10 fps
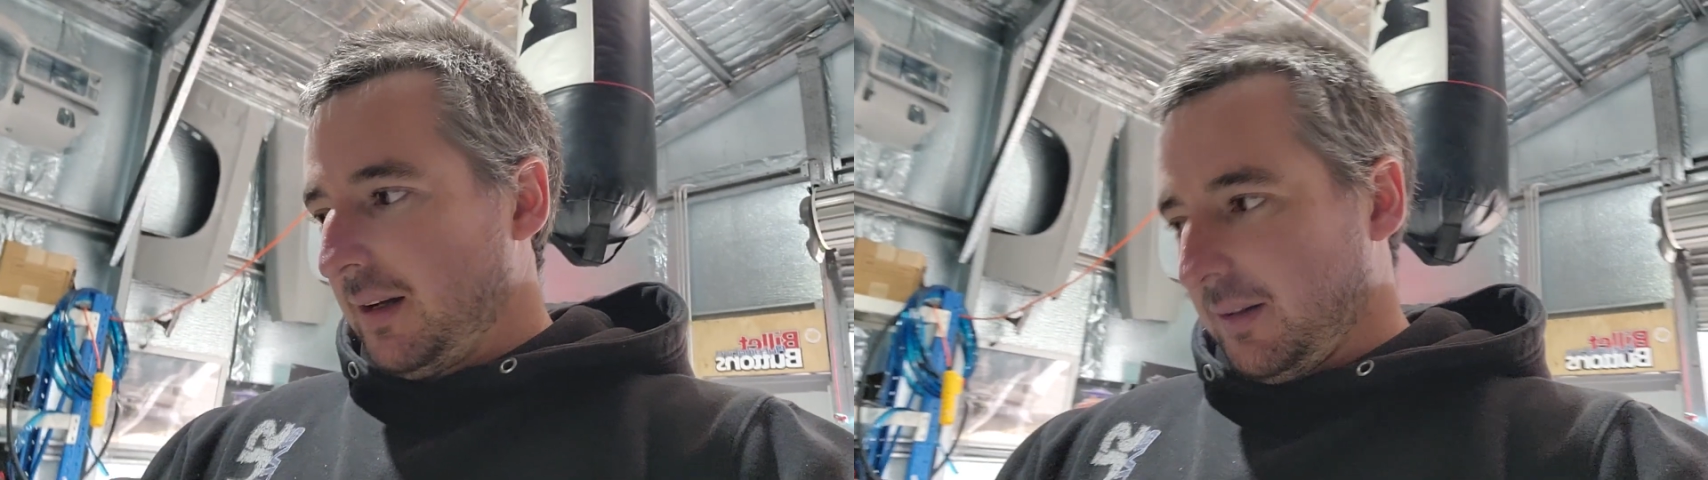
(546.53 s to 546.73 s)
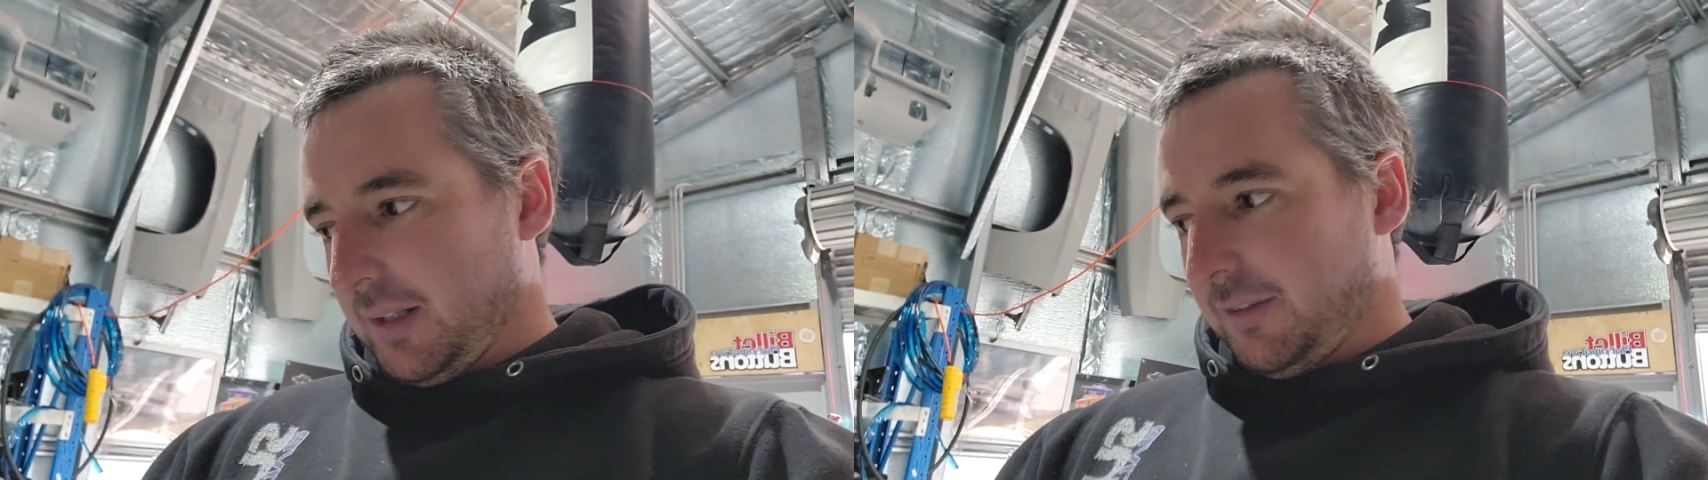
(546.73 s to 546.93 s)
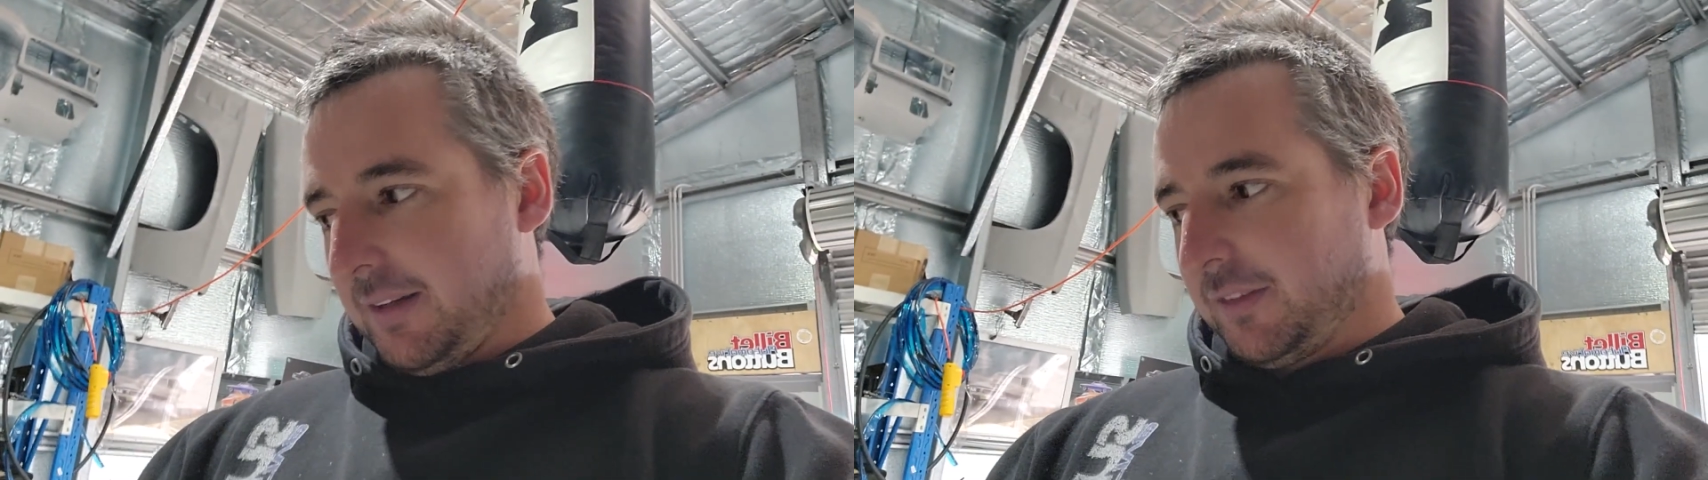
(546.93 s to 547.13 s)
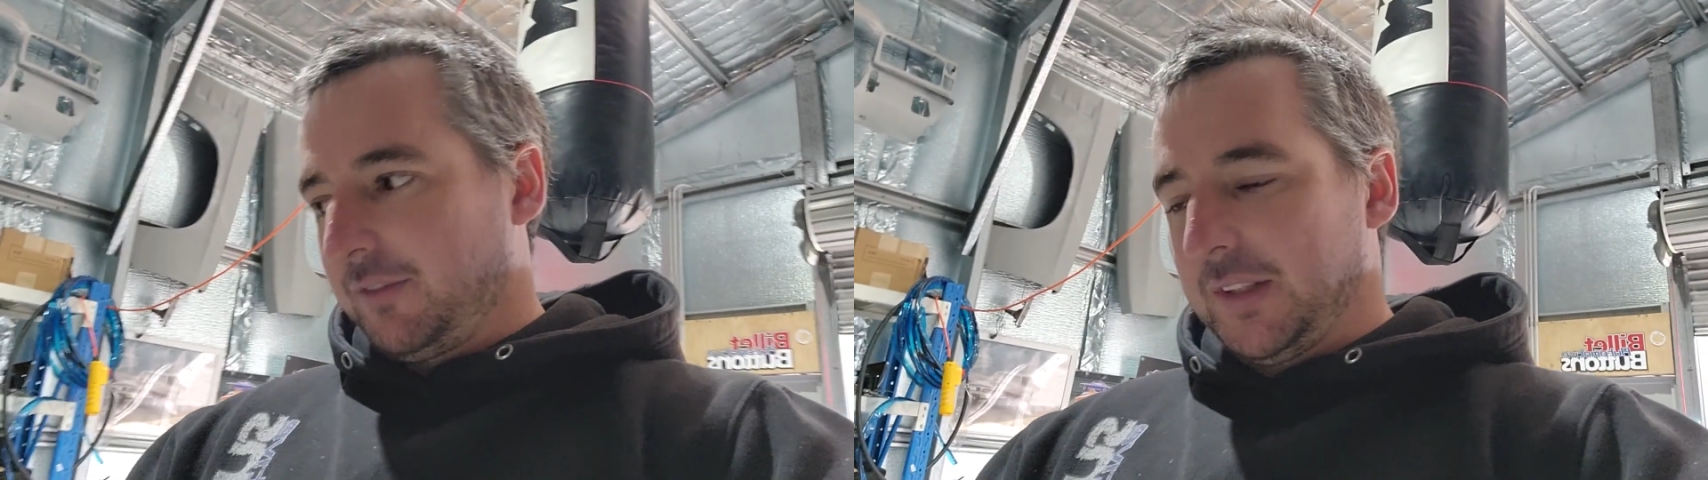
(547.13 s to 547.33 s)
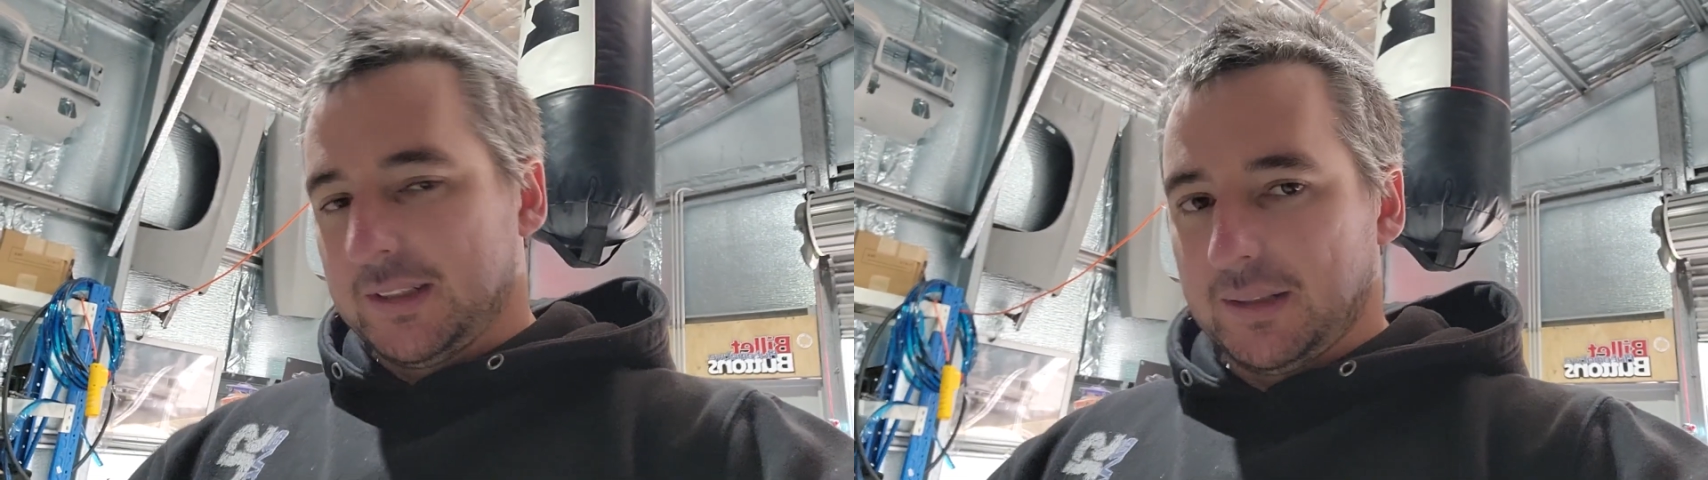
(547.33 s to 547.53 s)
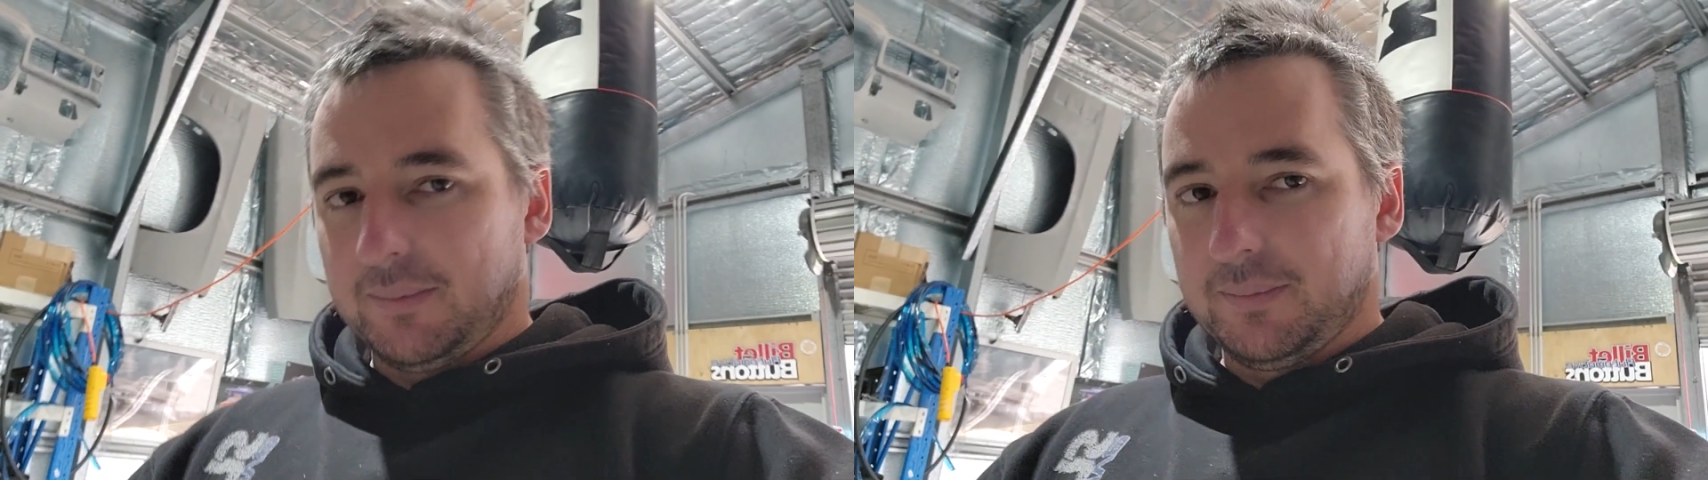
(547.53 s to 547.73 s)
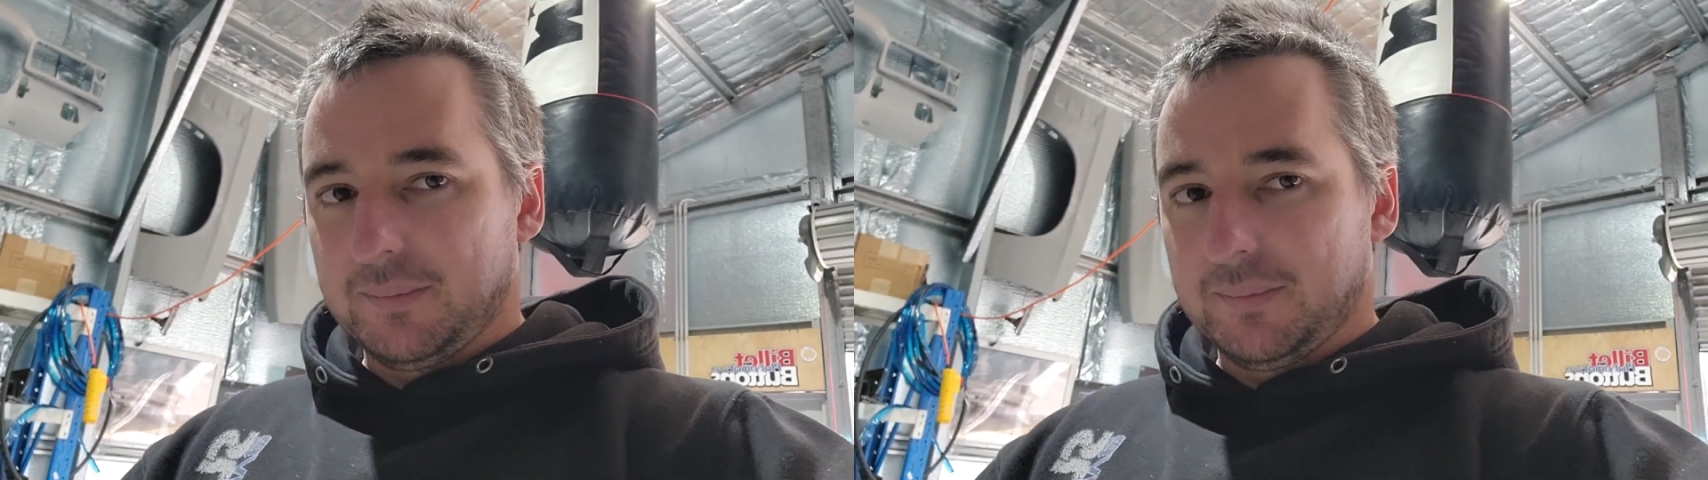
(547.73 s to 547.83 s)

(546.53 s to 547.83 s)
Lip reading: I'm going to have to fit some